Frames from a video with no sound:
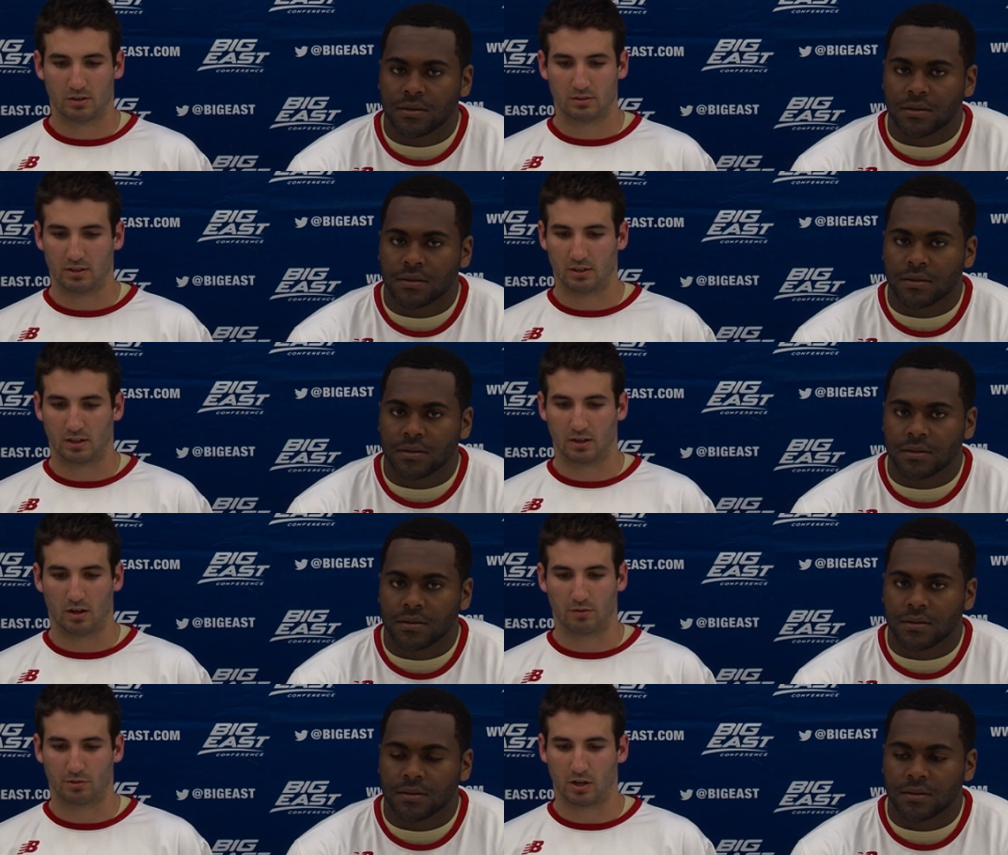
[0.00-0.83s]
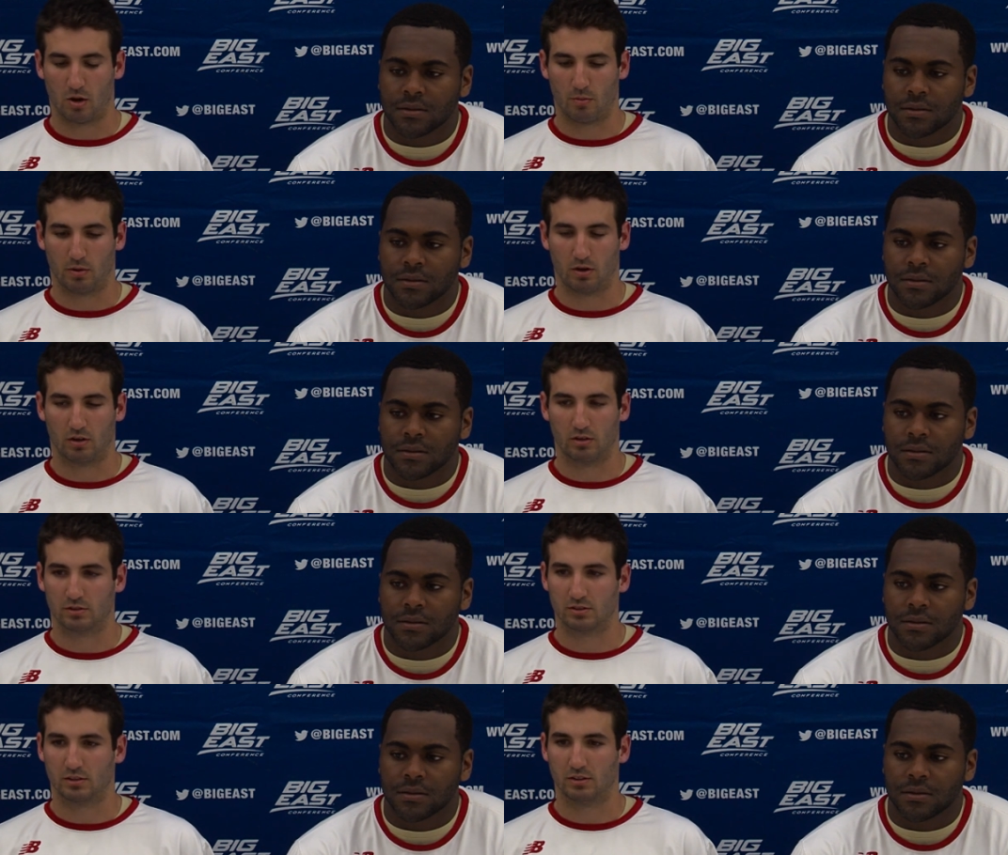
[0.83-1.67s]
Speaker 1: Didn't get enough ground
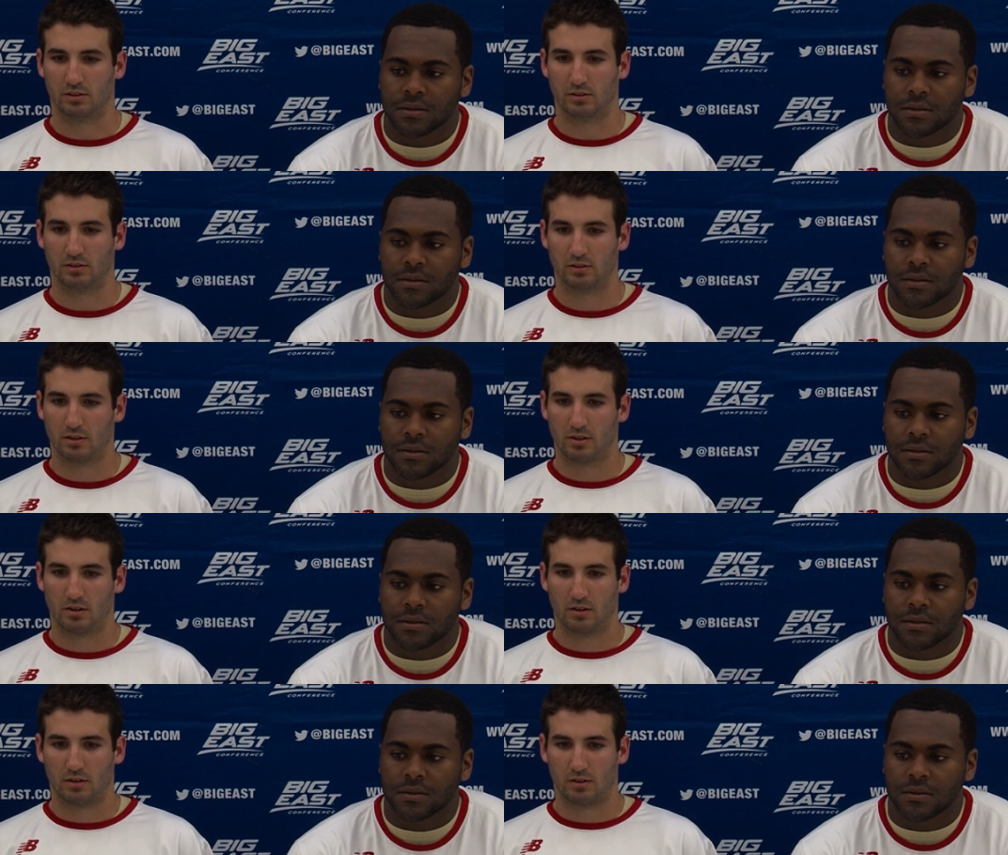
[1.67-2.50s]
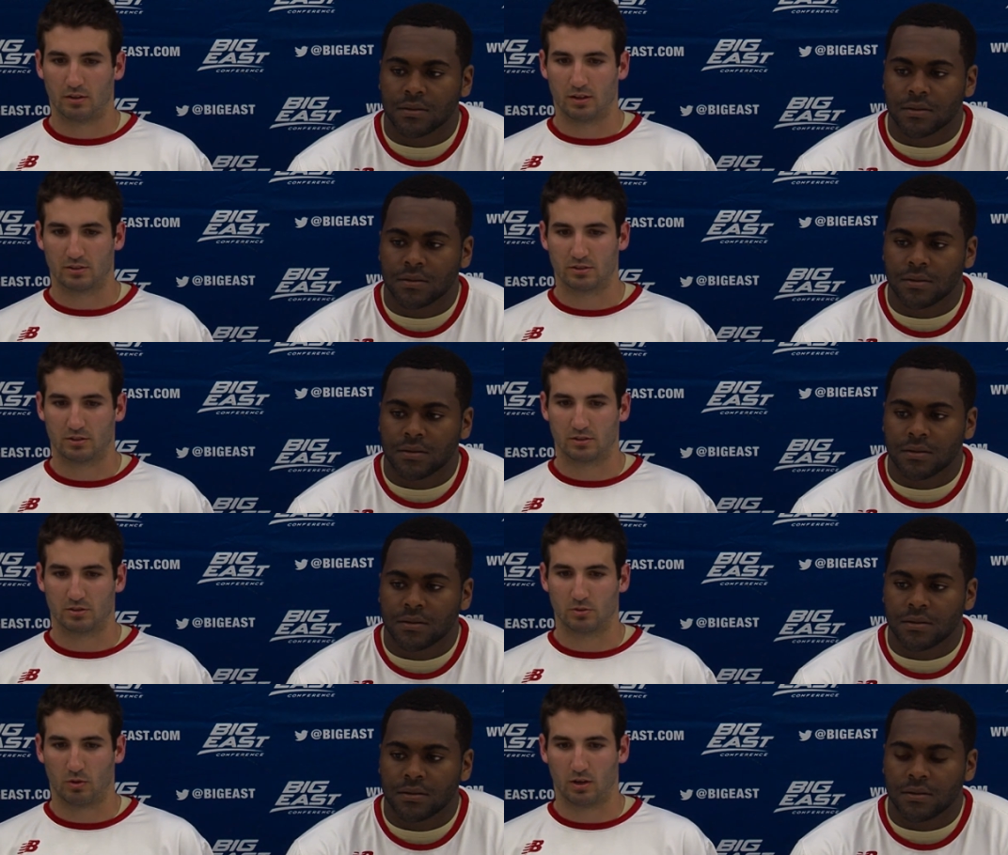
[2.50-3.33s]
balls, and that's
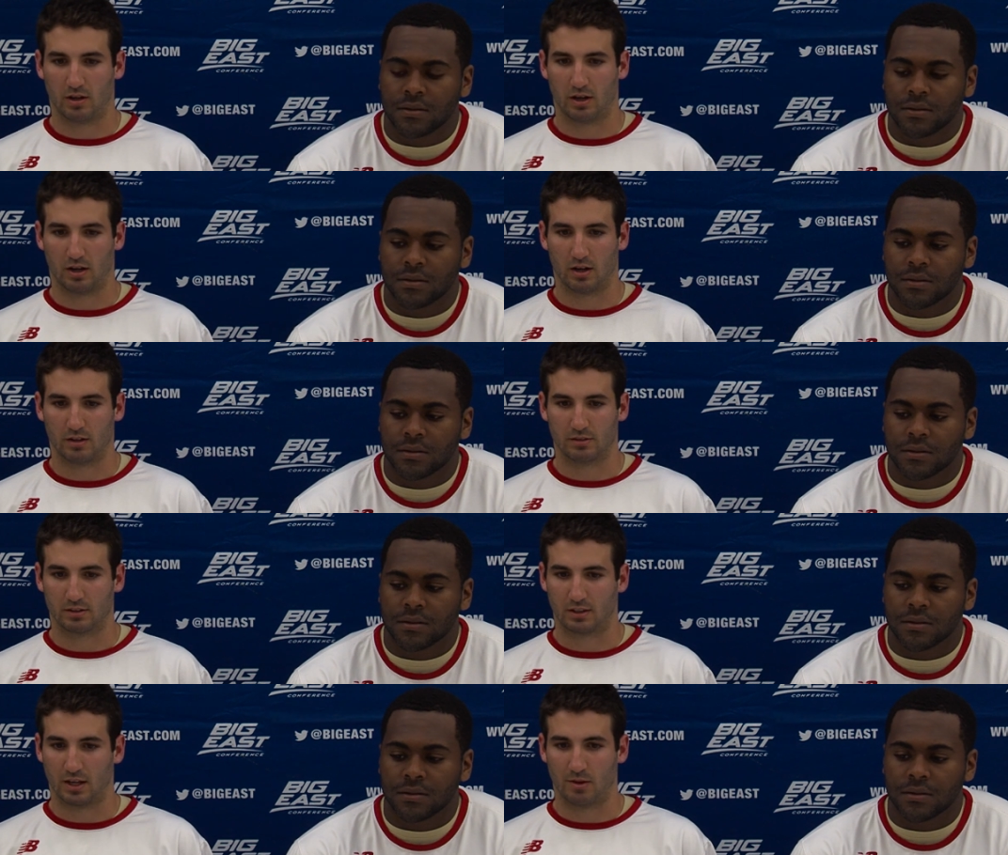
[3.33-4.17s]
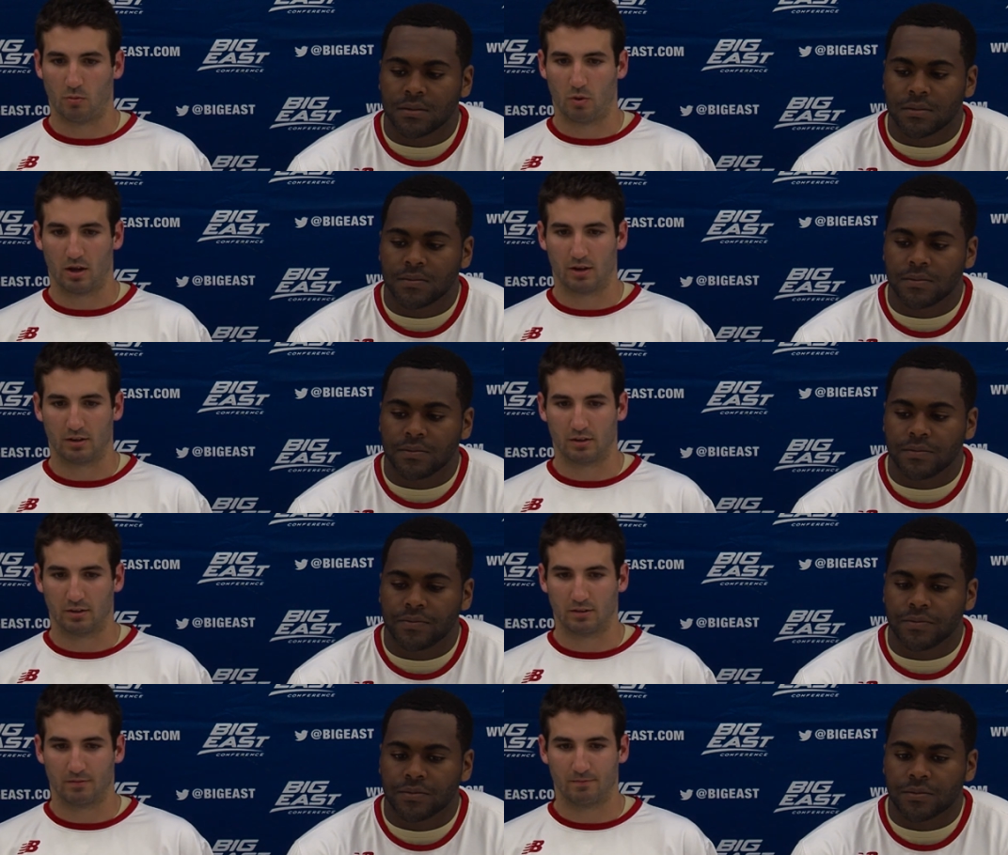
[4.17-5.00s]
just the way uh, the game went.
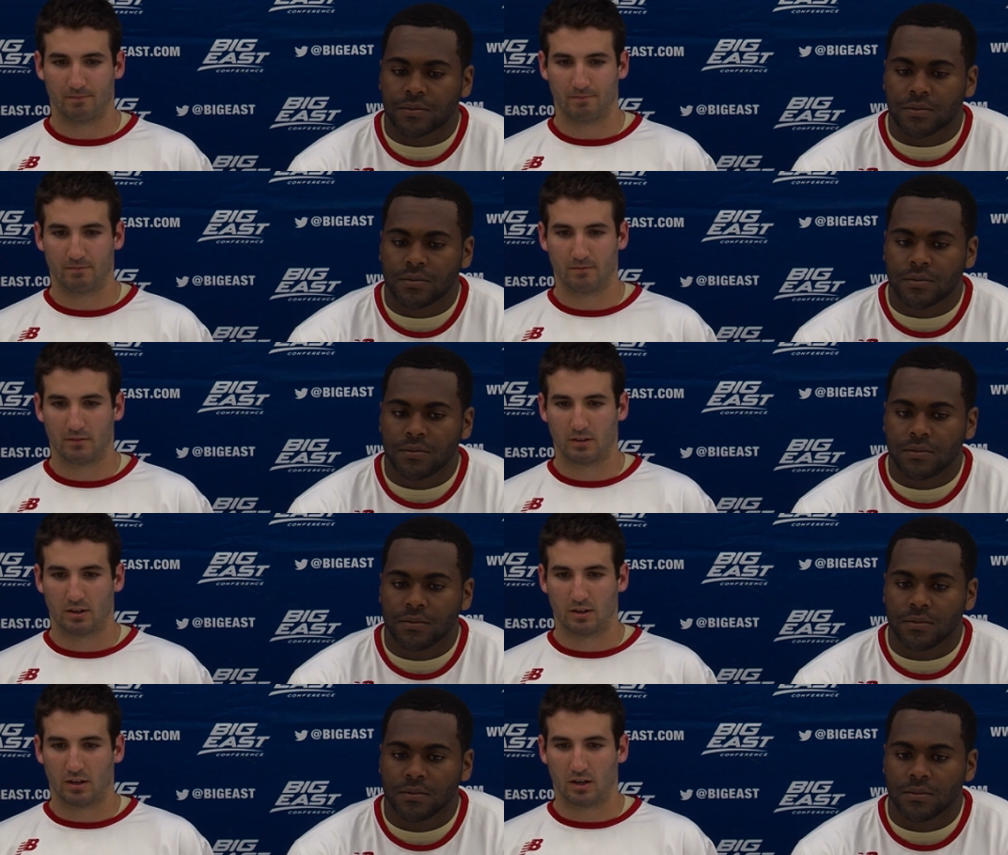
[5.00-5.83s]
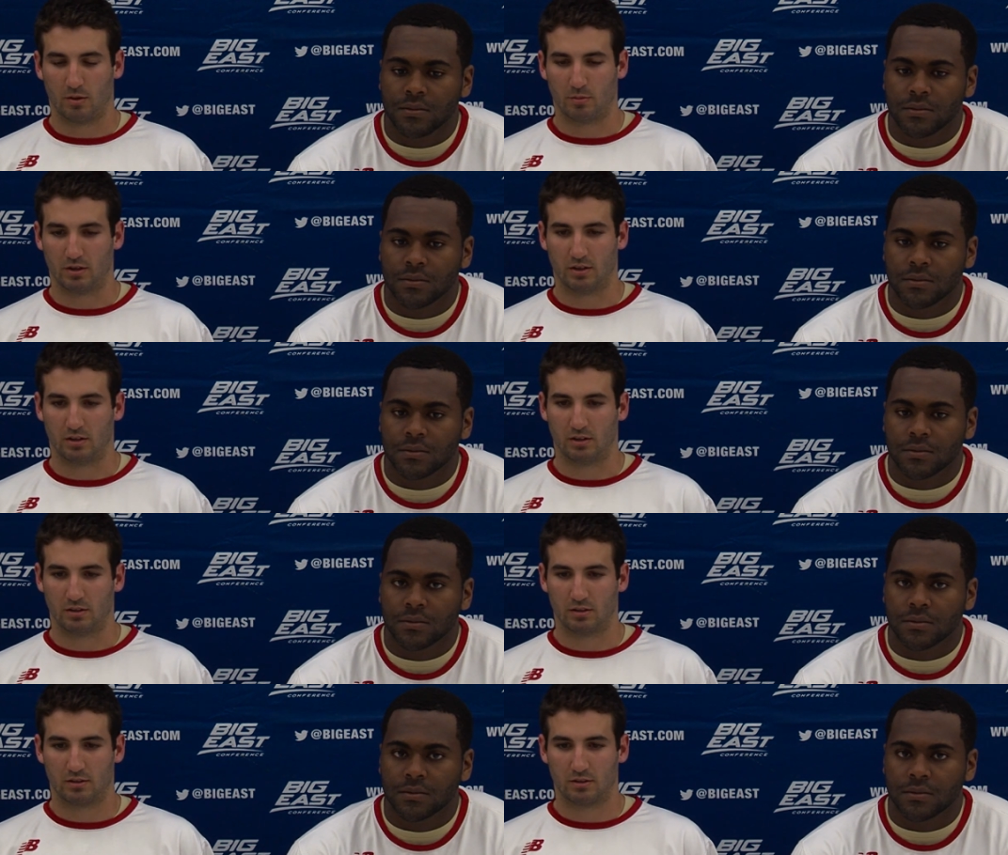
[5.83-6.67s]
And I
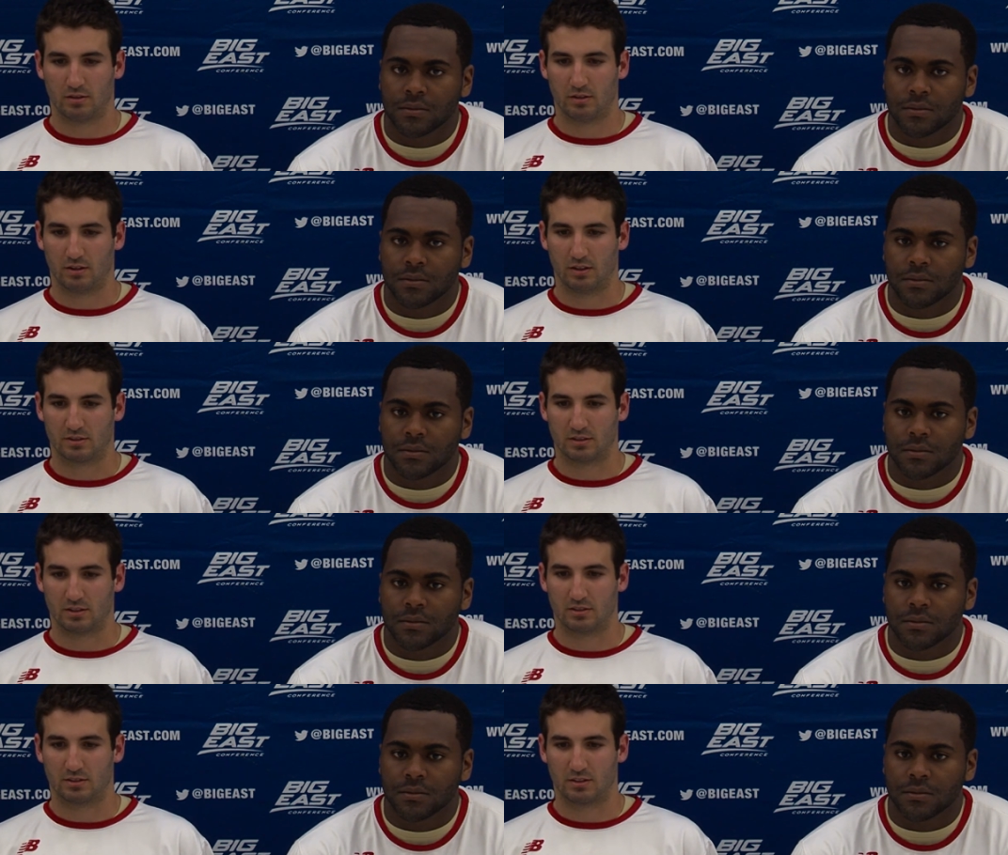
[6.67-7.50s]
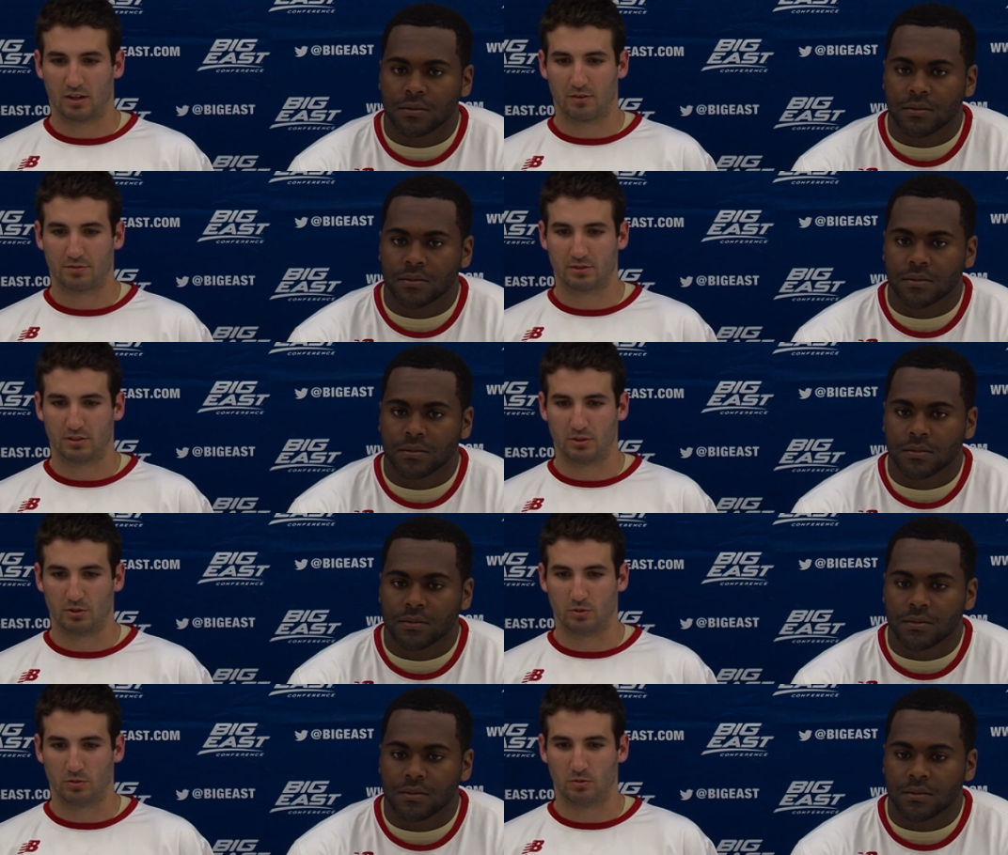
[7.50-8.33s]
mean, it's it's tough
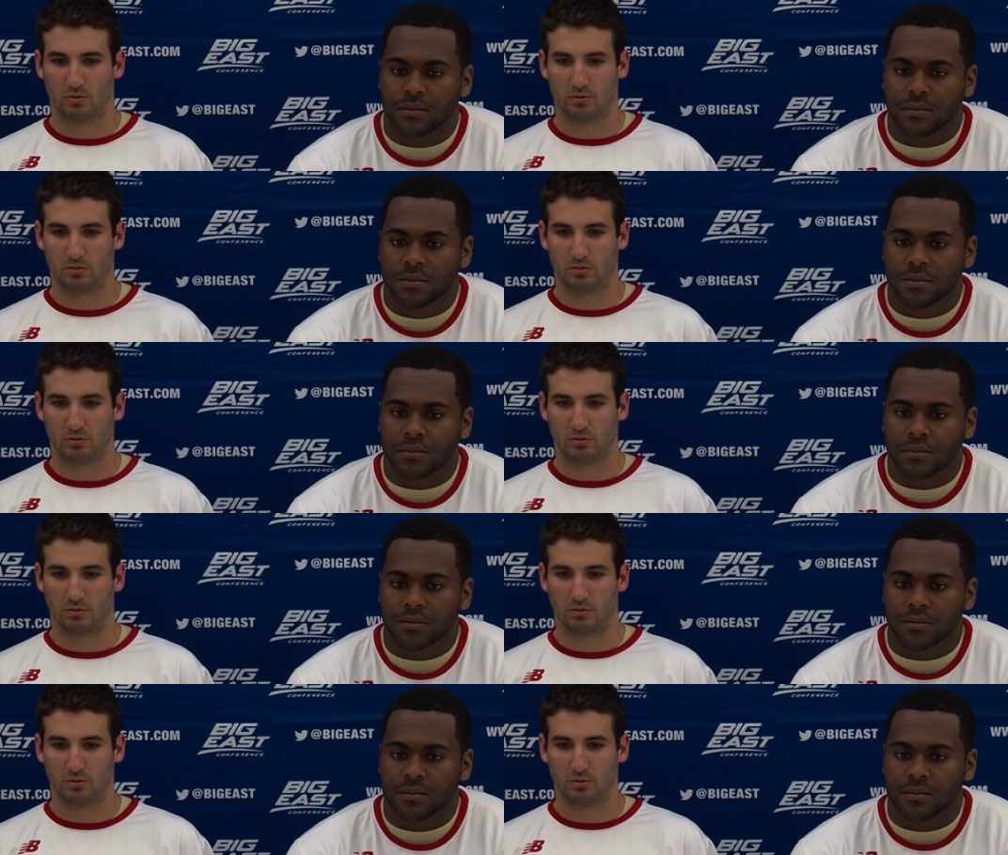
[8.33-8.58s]
to